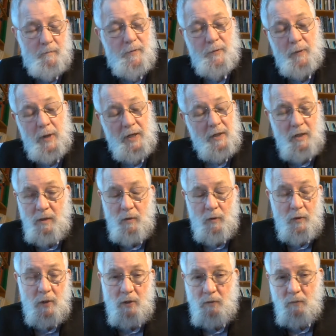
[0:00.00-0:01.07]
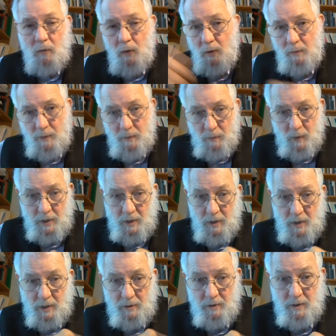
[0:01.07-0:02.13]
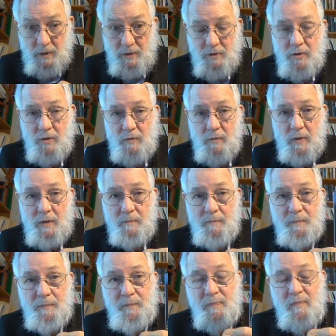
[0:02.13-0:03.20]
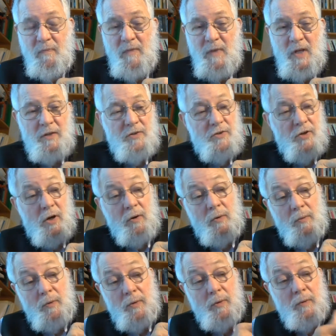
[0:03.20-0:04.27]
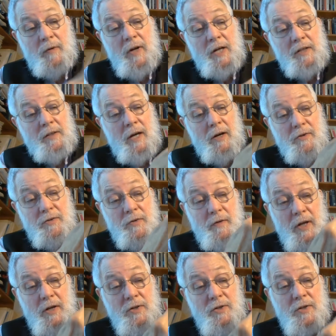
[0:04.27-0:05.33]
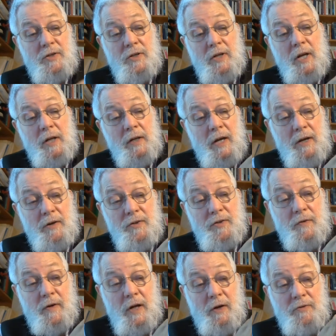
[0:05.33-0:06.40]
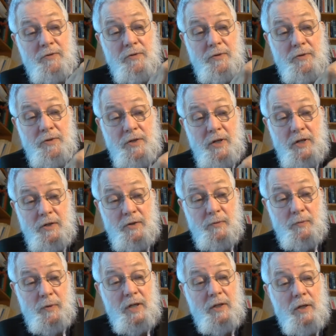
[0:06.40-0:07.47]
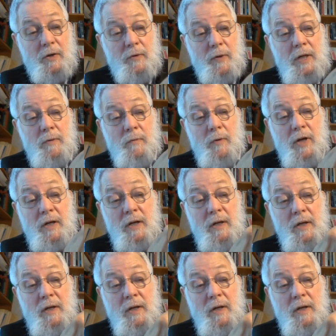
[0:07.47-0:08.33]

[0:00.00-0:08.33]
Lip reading: threatening nuclear war with one another, and so on. So we've got the House of Nations and then the House of Counselors, the inner ring, the green ring,